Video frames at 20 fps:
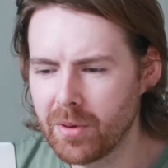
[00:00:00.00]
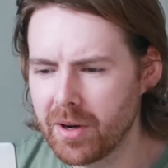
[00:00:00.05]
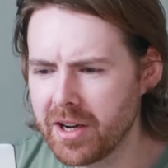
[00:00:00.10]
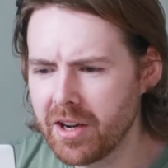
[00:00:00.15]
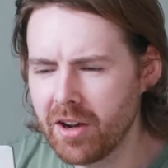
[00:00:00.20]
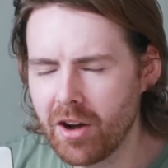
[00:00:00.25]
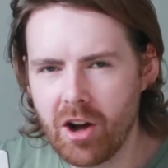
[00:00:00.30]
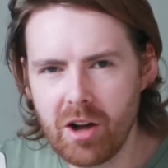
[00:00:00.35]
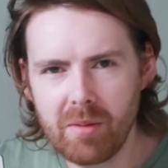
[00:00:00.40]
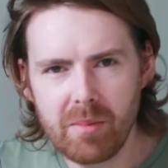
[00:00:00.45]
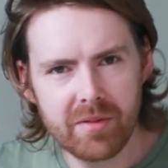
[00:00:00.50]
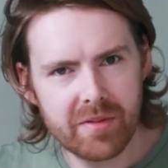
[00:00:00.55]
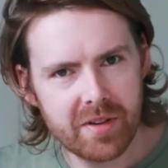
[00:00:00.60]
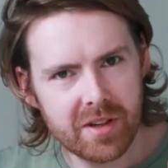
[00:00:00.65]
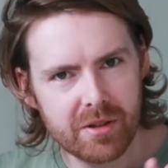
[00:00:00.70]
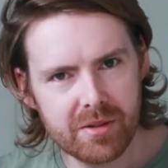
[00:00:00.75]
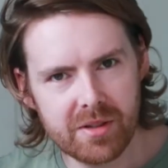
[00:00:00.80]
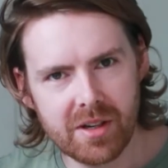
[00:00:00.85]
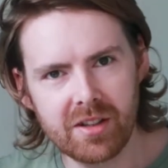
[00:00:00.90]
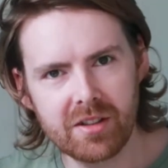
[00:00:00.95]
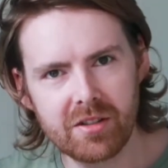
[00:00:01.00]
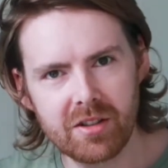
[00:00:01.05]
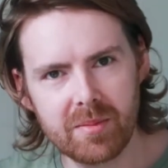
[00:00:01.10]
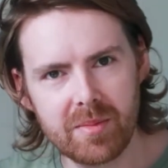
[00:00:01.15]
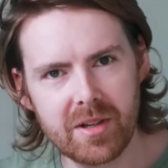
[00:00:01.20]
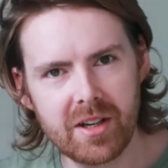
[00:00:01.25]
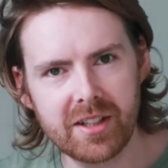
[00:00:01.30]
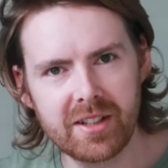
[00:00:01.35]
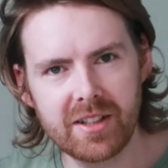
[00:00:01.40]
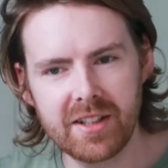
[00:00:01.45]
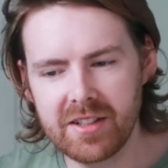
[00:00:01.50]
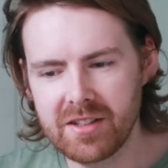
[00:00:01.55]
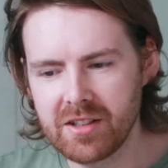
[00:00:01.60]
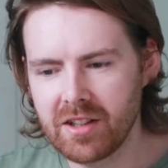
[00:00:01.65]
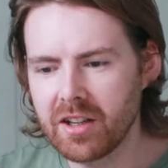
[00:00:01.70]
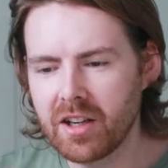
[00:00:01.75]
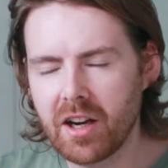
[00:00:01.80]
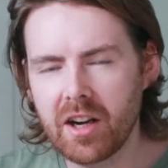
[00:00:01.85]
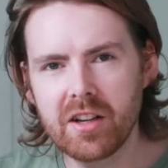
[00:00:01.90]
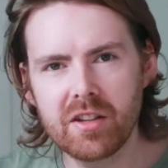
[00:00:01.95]
worry, all my videos aren't going to be like this.
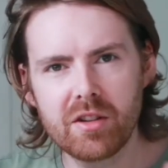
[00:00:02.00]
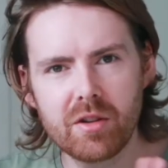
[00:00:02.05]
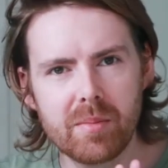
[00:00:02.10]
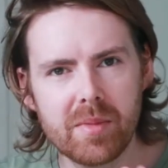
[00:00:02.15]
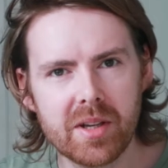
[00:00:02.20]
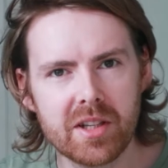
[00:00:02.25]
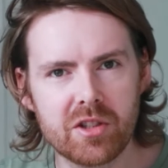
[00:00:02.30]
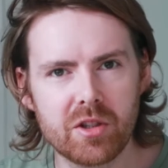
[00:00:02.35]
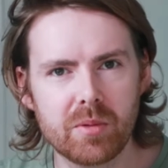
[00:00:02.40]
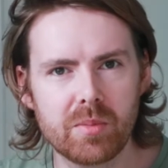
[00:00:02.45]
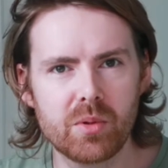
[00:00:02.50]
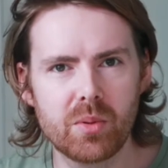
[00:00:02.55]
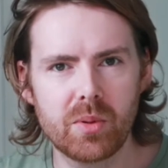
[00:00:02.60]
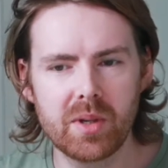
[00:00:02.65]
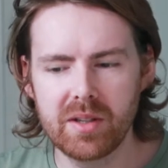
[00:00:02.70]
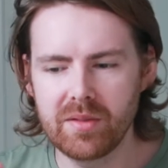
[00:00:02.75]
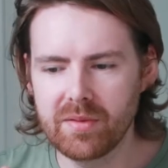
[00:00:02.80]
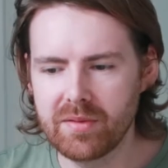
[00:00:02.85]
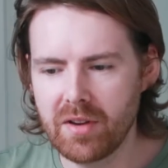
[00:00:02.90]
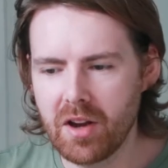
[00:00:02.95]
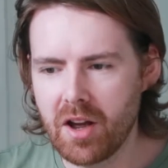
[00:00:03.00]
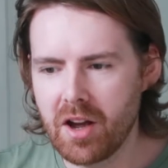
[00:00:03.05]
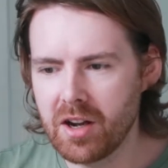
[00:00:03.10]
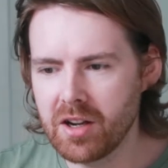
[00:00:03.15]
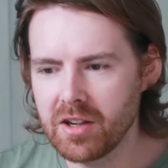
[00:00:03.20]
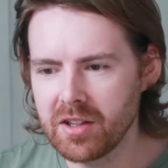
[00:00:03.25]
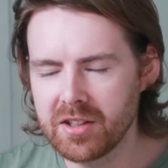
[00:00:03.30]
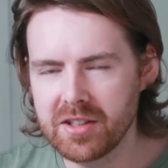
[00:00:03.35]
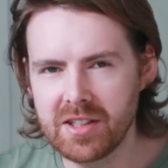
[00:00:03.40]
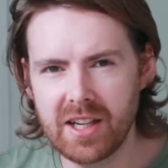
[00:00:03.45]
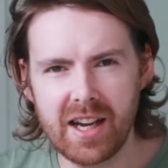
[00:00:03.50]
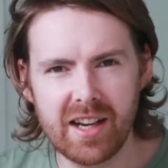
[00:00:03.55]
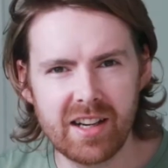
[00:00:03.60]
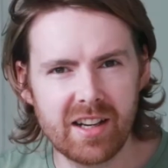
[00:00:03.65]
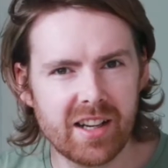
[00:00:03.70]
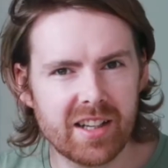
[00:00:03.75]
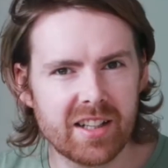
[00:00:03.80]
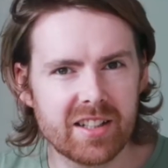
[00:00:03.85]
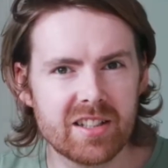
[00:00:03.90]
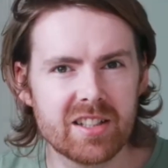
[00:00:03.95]
I kind of do a mixture between vlogs and
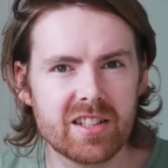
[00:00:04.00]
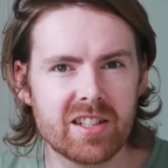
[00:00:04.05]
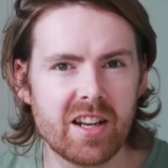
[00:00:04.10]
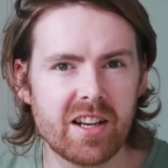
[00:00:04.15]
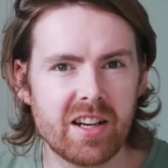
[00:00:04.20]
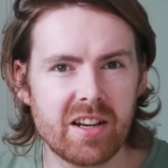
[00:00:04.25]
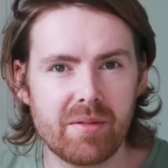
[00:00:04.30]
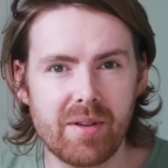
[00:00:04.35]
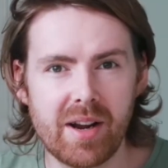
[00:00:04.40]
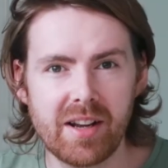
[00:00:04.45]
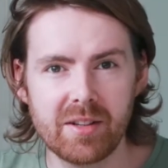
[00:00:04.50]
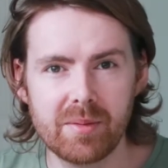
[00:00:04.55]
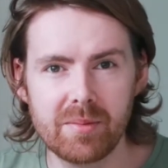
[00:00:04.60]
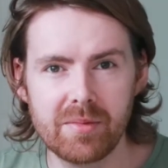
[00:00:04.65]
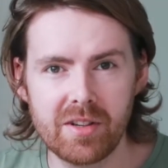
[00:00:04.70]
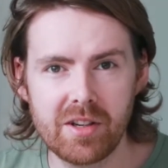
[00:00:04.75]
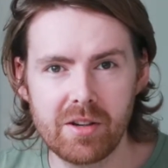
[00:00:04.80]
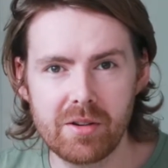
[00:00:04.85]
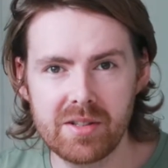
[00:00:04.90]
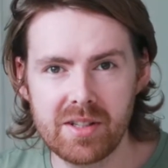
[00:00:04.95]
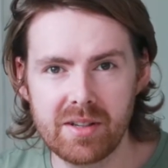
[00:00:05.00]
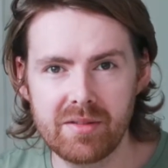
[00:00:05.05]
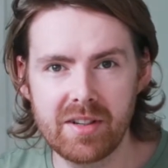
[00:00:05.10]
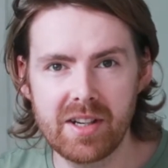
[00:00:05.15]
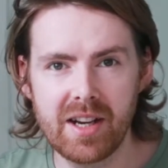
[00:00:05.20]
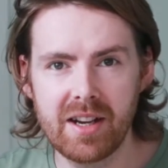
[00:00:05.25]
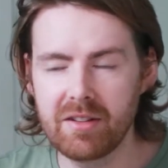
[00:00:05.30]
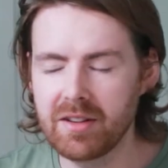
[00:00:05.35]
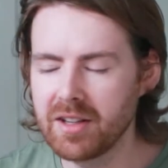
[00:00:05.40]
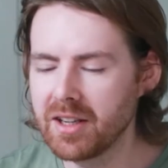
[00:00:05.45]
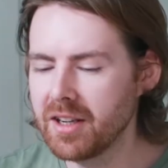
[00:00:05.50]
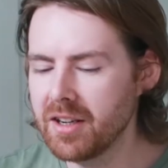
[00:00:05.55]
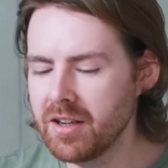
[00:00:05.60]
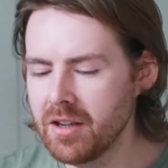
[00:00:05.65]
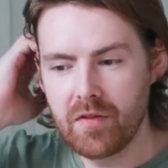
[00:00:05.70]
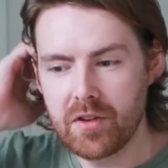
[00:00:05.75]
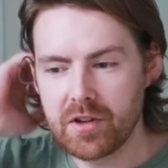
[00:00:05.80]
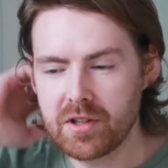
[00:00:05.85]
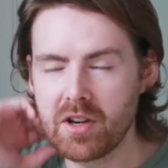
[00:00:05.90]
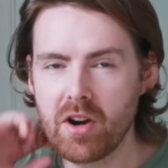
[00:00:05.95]
like slightly random videos every now and again.
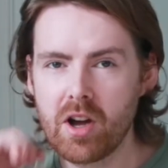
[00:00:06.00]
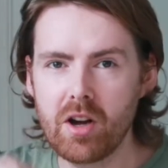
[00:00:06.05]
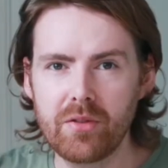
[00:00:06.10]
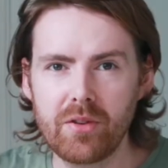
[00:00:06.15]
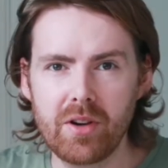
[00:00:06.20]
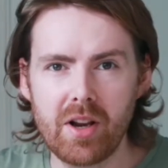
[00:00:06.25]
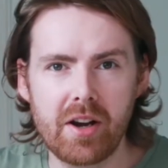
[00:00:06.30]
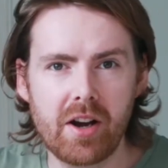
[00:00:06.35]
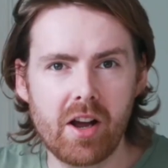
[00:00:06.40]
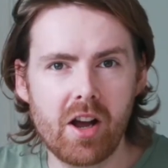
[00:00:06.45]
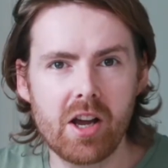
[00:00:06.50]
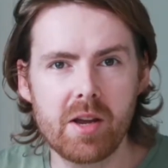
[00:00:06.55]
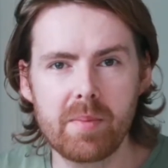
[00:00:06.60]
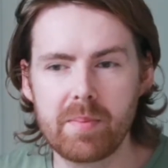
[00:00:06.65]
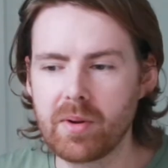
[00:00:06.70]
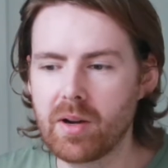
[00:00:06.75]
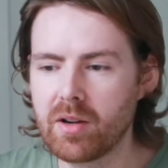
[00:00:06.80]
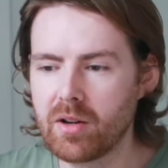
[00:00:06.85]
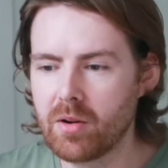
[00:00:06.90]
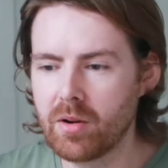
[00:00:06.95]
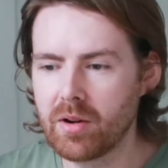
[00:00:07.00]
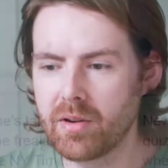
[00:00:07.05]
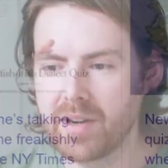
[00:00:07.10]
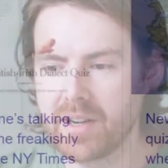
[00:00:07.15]
There's an awful lot of hype going